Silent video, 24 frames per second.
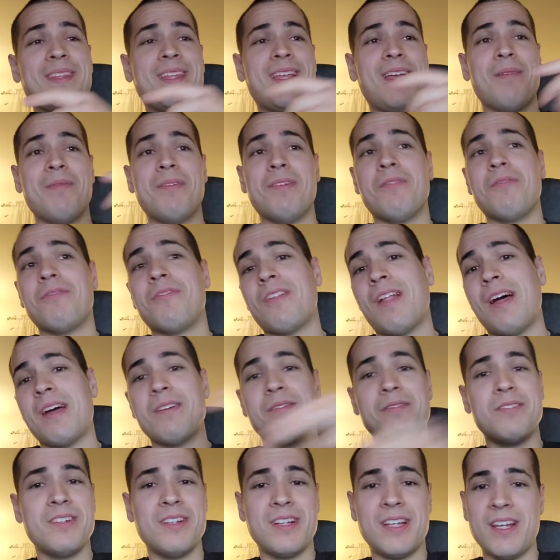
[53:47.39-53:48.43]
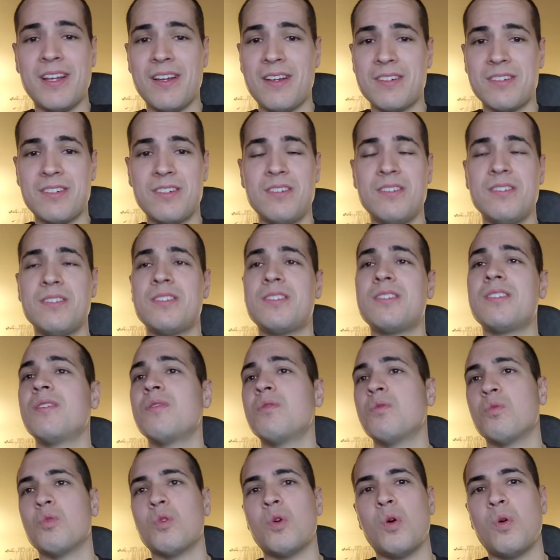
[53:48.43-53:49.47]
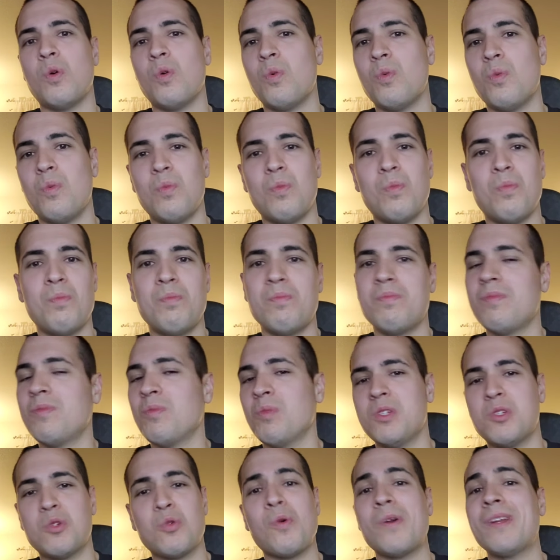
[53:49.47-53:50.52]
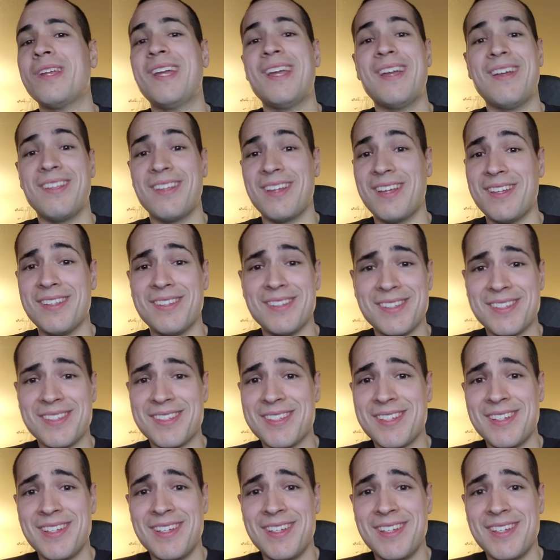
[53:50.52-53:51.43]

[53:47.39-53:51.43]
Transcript: I'm gonna fly over your characters, roll with 20 Hellions,